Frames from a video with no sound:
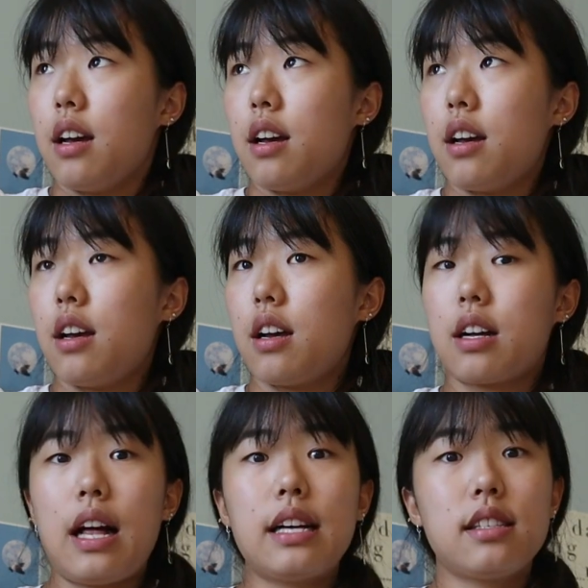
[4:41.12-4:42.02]

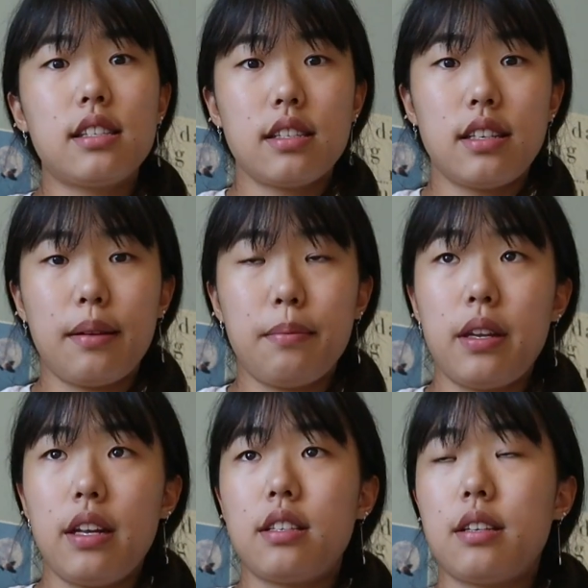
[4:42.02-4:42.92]
Class is in 10
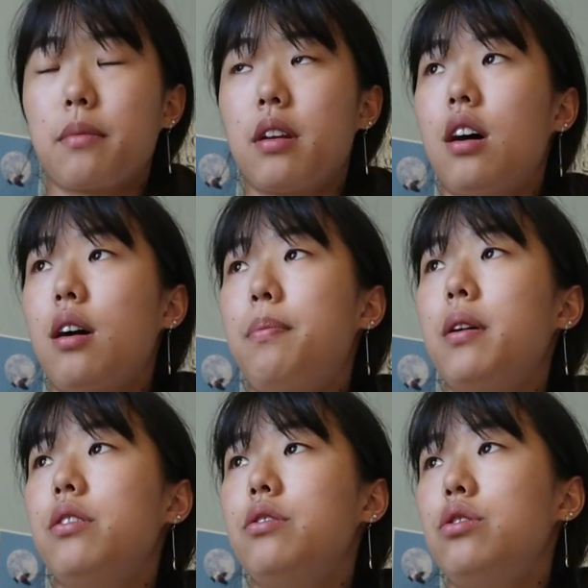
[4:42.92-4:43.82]
minutes. I'm gonna hop
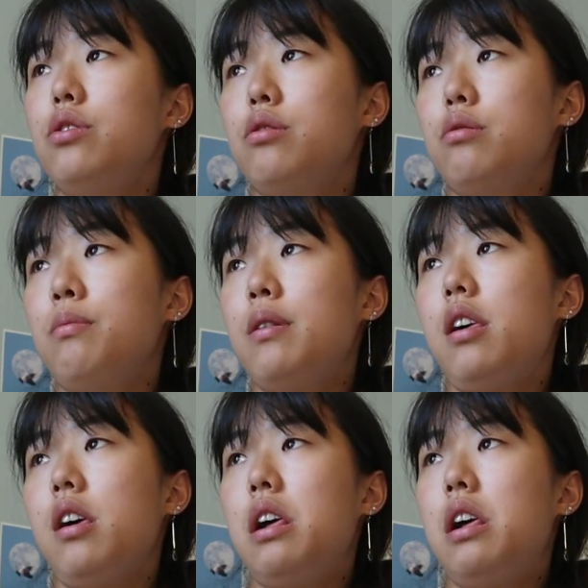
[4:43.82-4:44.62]
on the Zoom